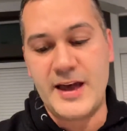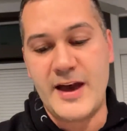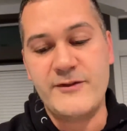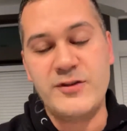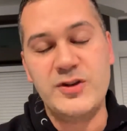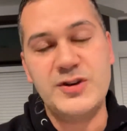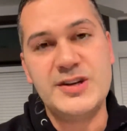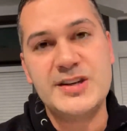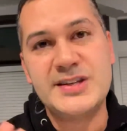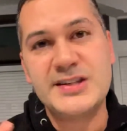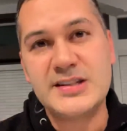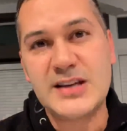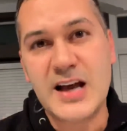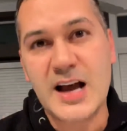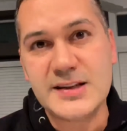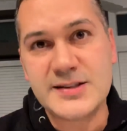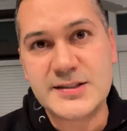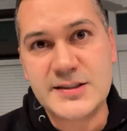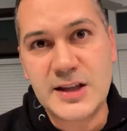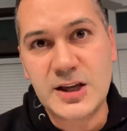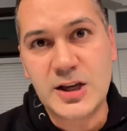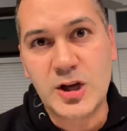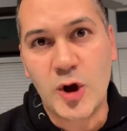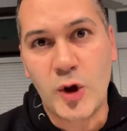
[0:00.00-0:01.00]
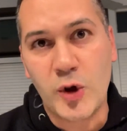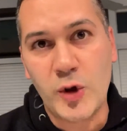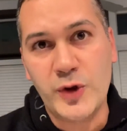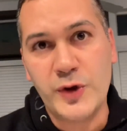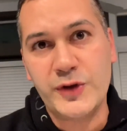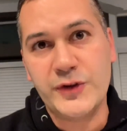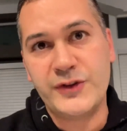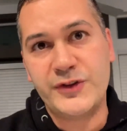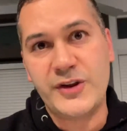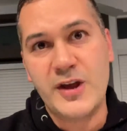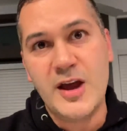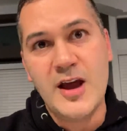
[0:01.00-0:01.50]
Have you discussed the
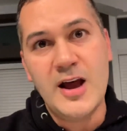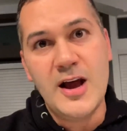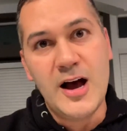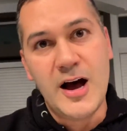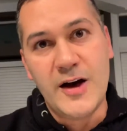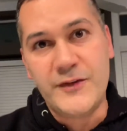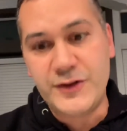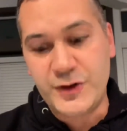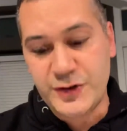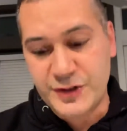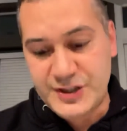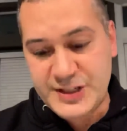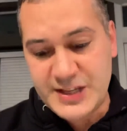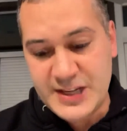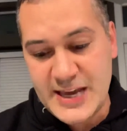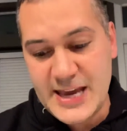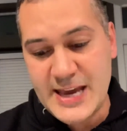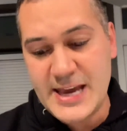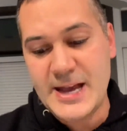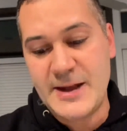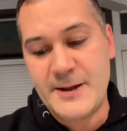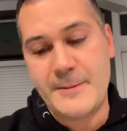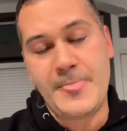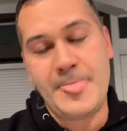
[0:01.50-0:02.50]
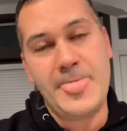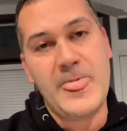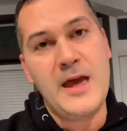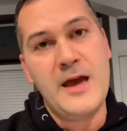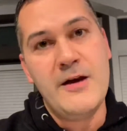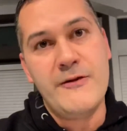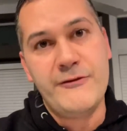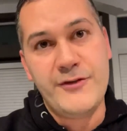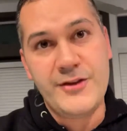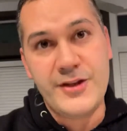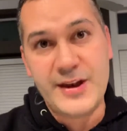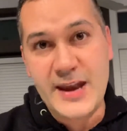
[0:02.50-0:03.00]
goals of your team
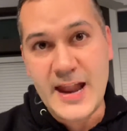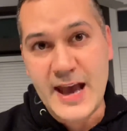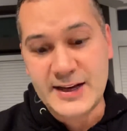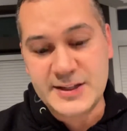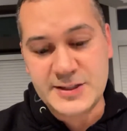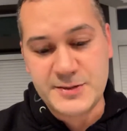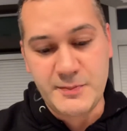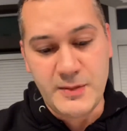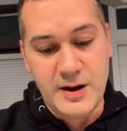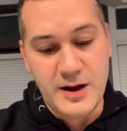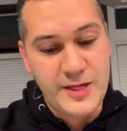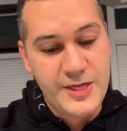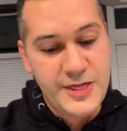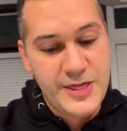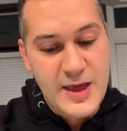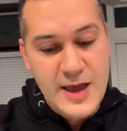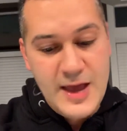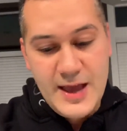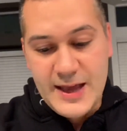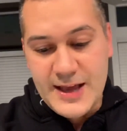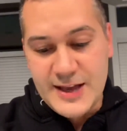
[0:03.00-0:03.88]
for the next month?